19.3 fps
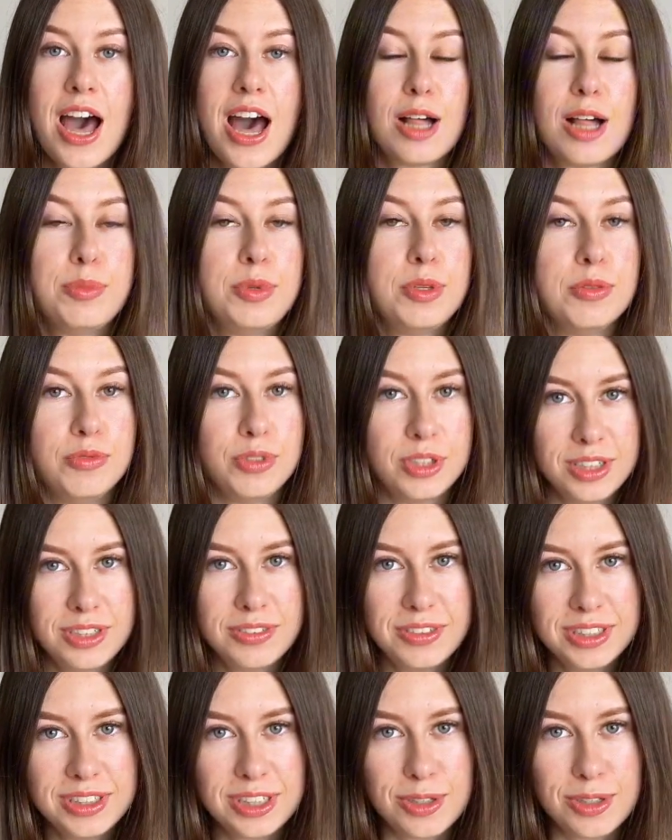I'll be
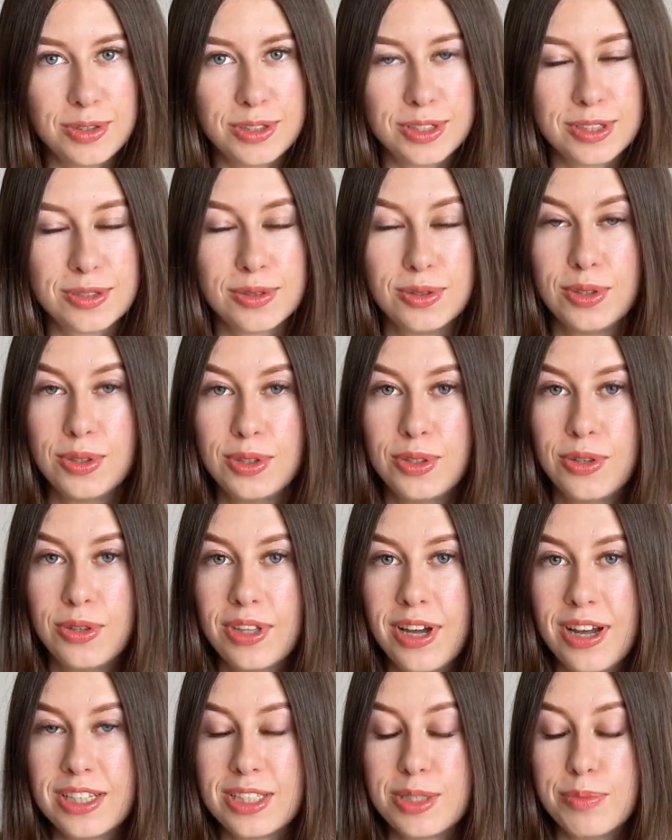really curious to know your
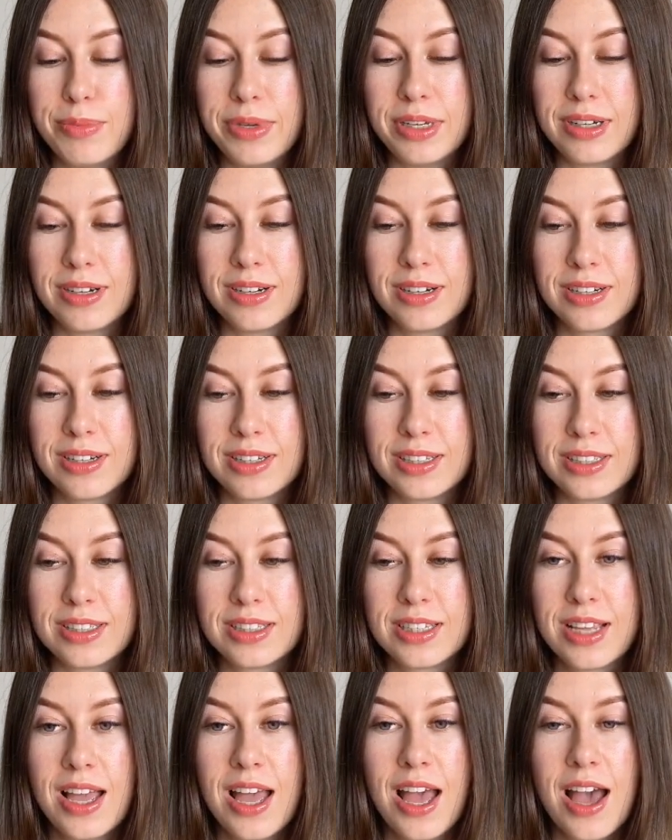thoughts,
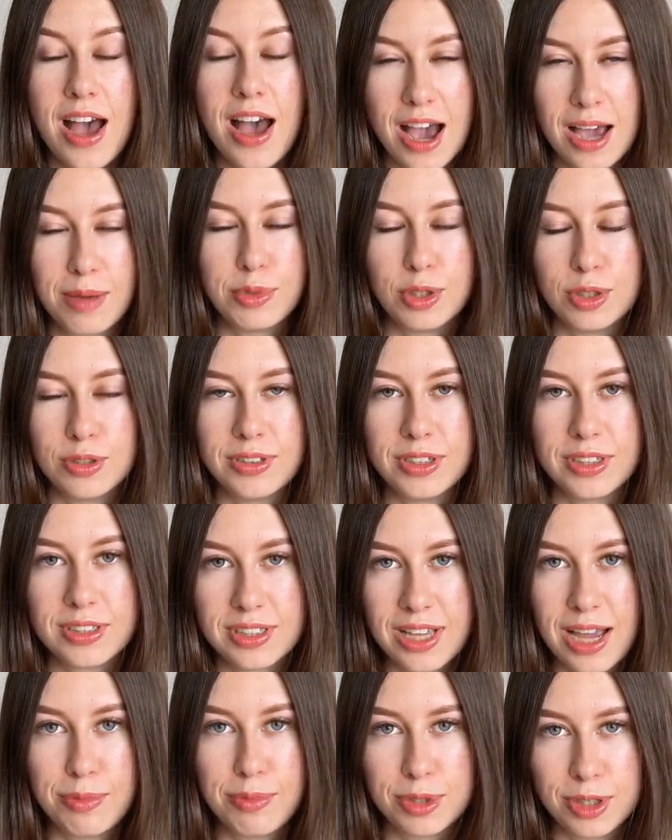because I'm
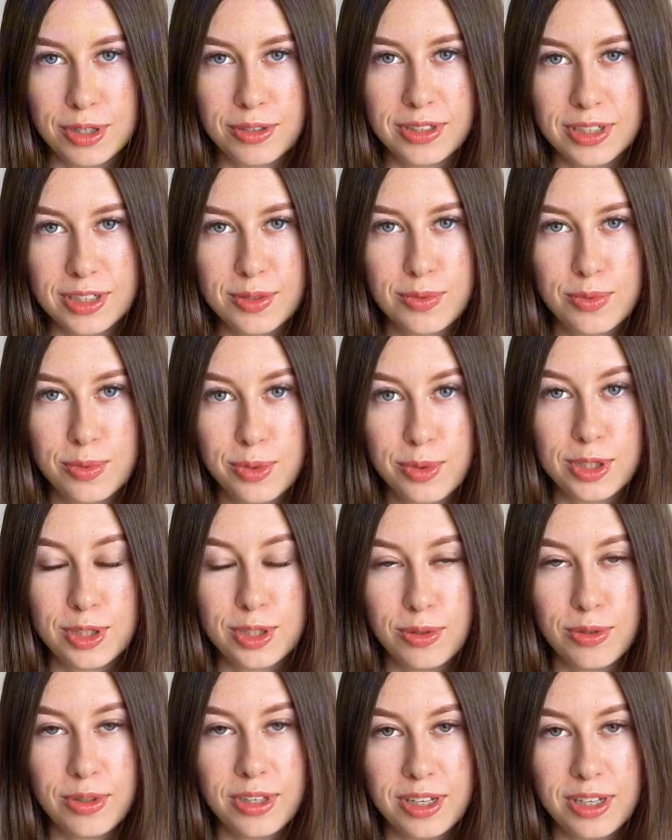curious
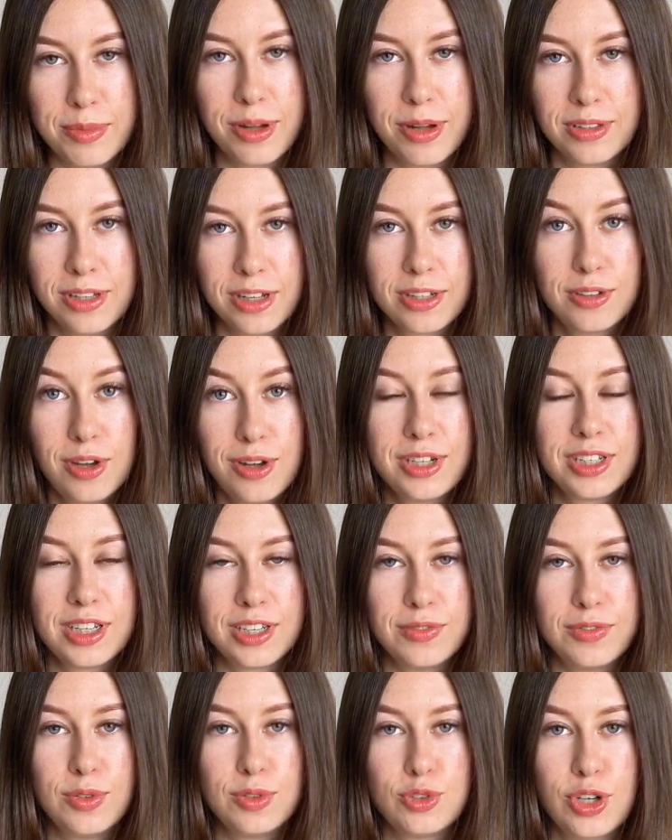what you think about Lac.ton.ic
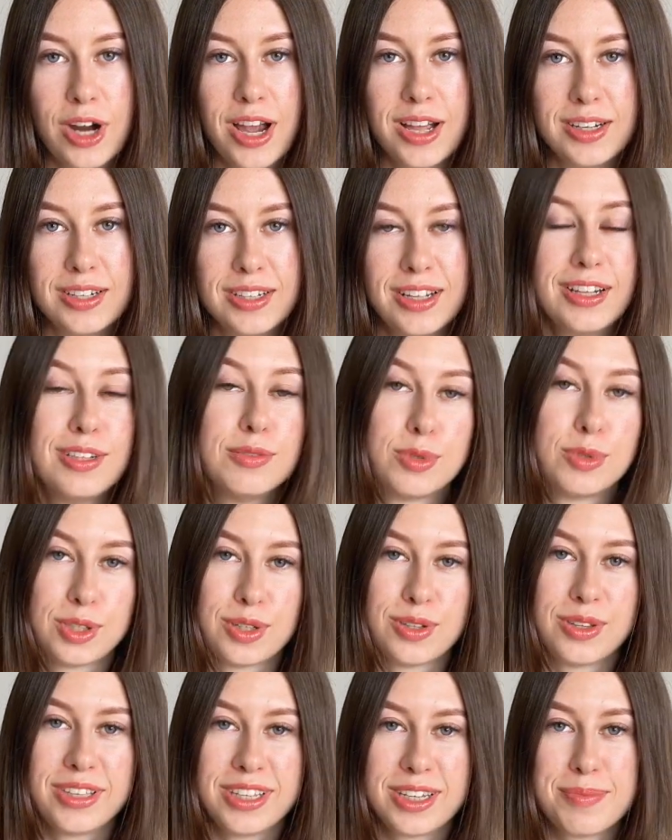if you tried it, and what
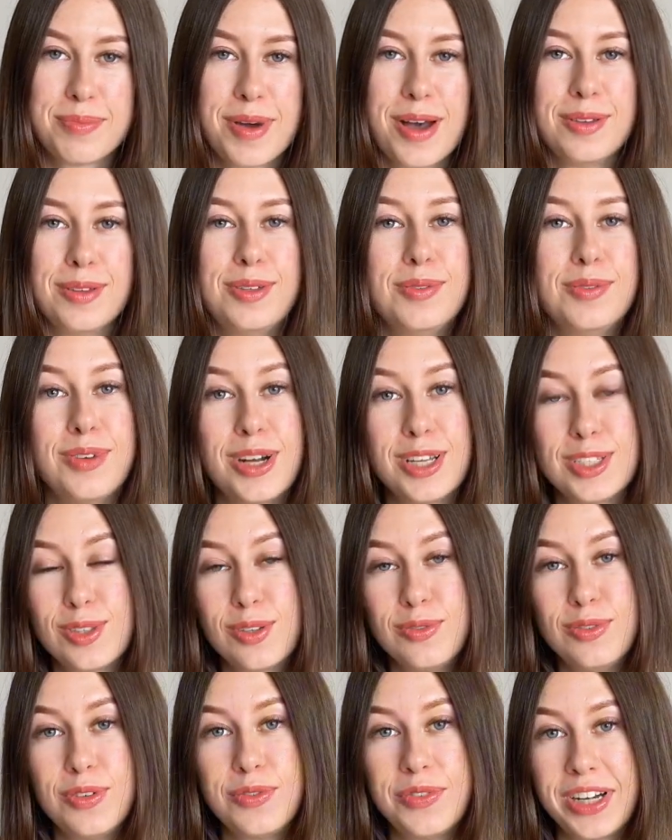you think about the rest
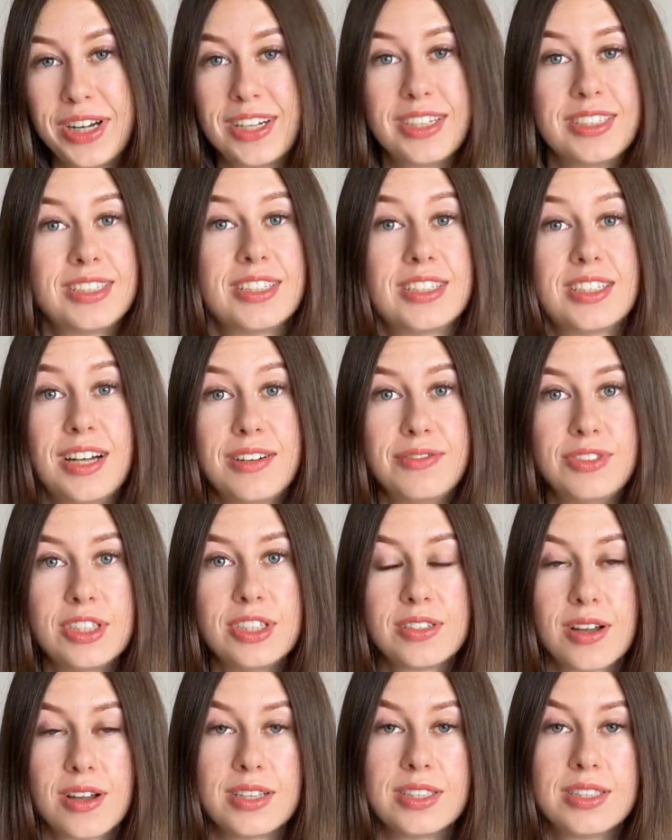of the fragrances that I've
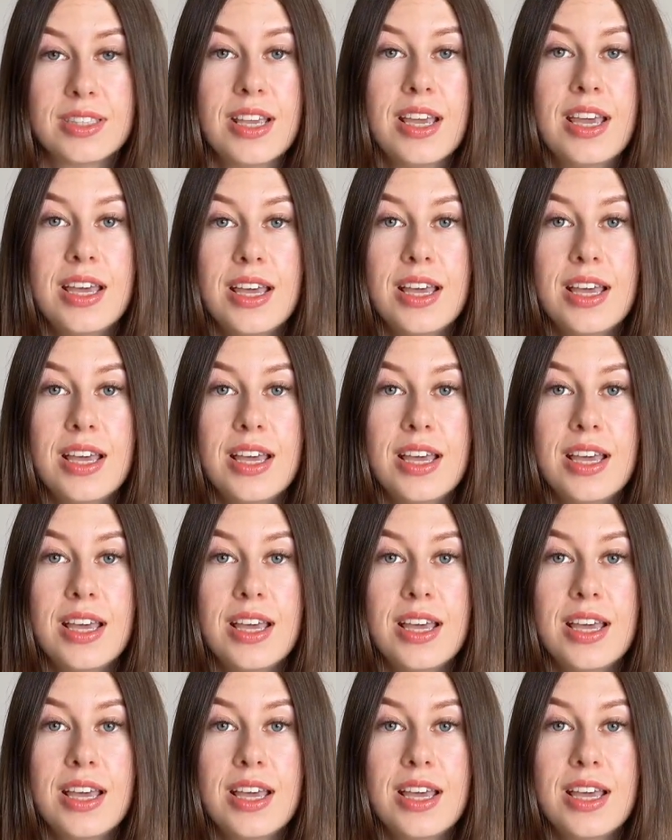discussed.